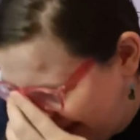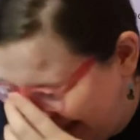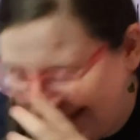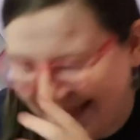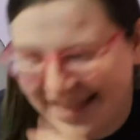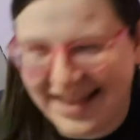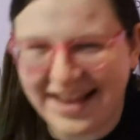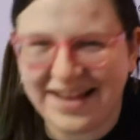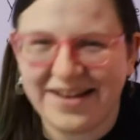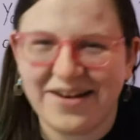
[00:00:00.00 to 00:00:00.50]

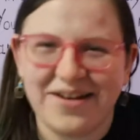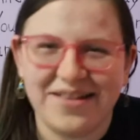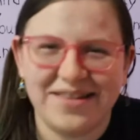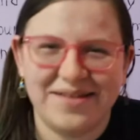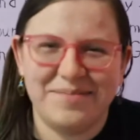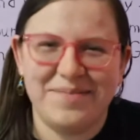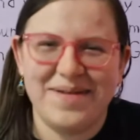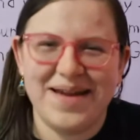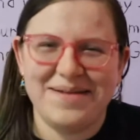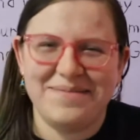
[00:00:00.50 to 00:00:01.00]
and they call
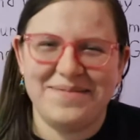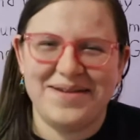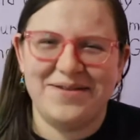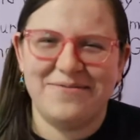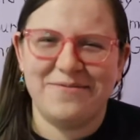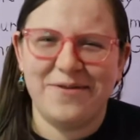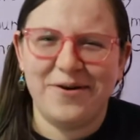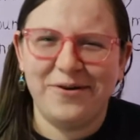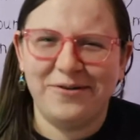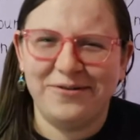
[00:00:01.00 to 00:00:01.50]
the baby
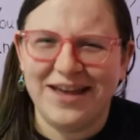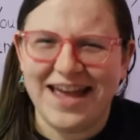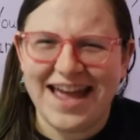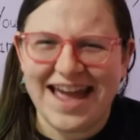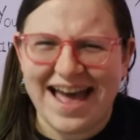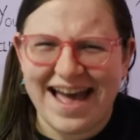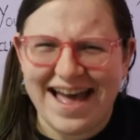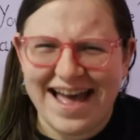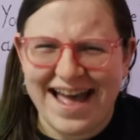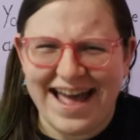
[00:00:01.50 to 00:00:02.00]
Rogue
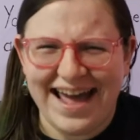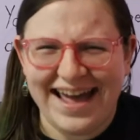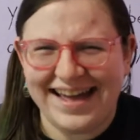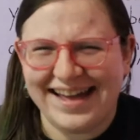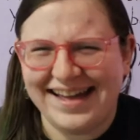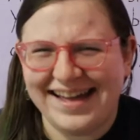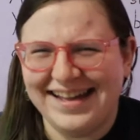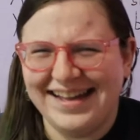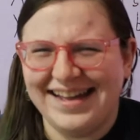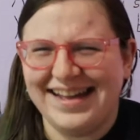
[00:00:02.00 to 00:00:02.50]

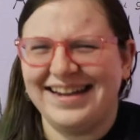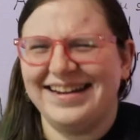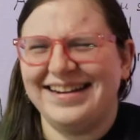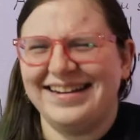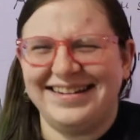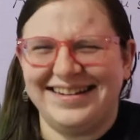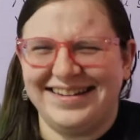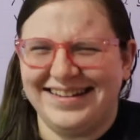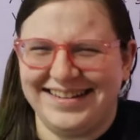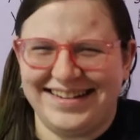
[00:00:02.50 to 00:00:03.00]
AI. I
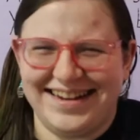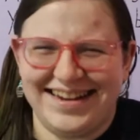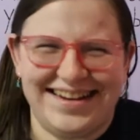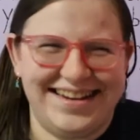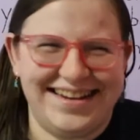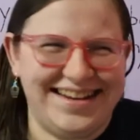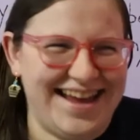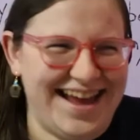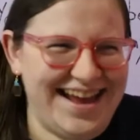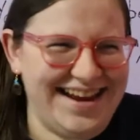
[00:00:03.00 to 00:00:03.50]
just
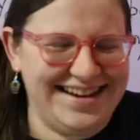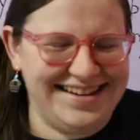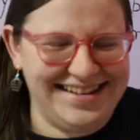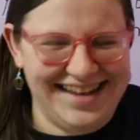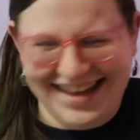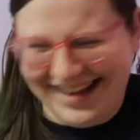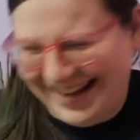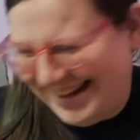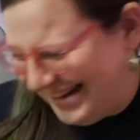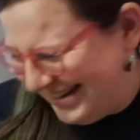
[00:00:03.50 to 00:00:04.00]
I can't
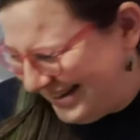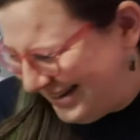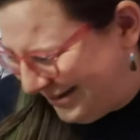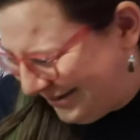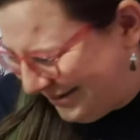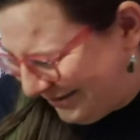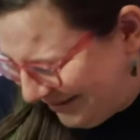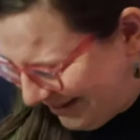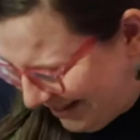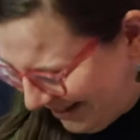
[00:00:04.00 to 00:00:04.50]
take it, it's
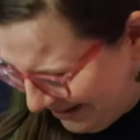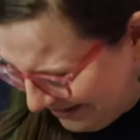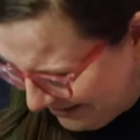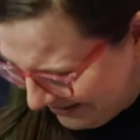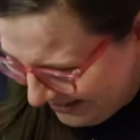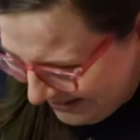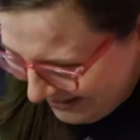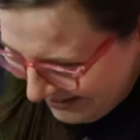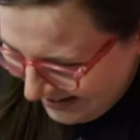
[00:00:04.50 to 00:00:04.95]
so cute.